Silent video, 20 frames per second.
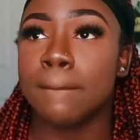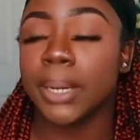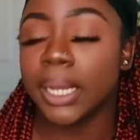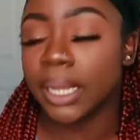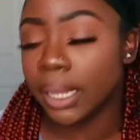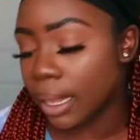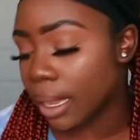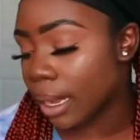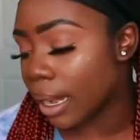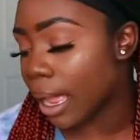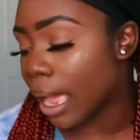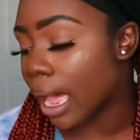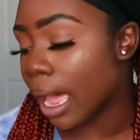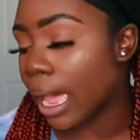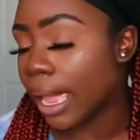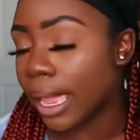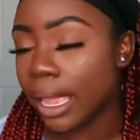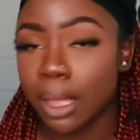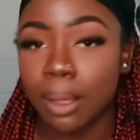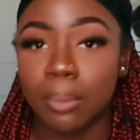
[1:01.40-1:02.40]
but
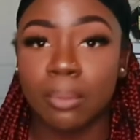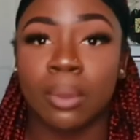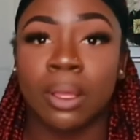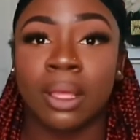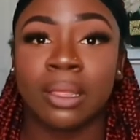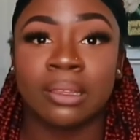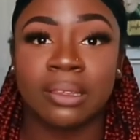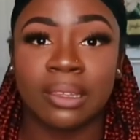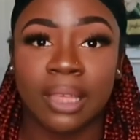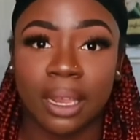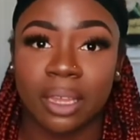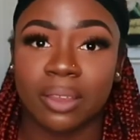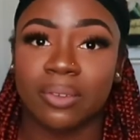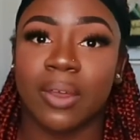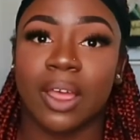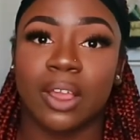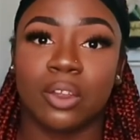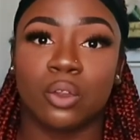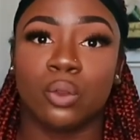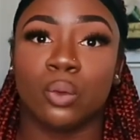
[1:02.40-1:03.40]
i am
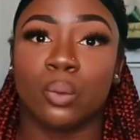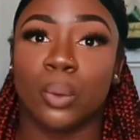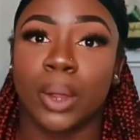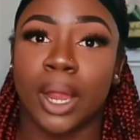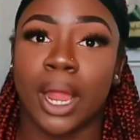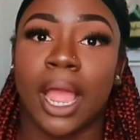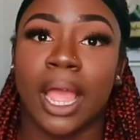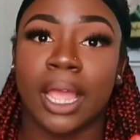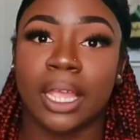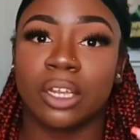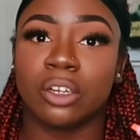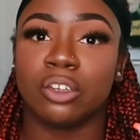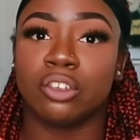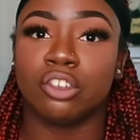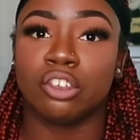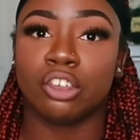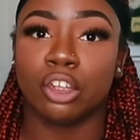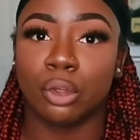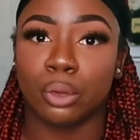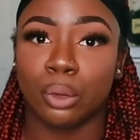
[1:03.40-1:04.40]
satisfied to where i can
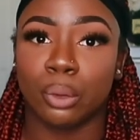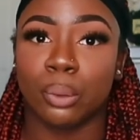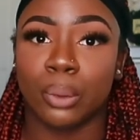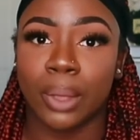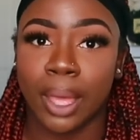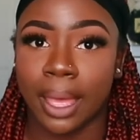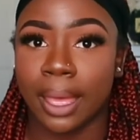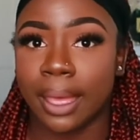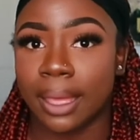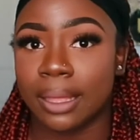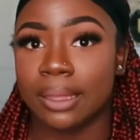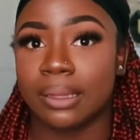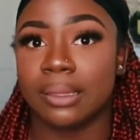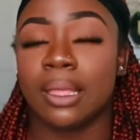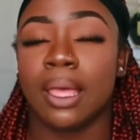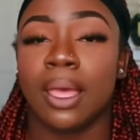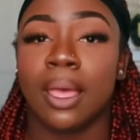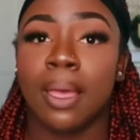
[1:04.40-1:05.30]
show you guys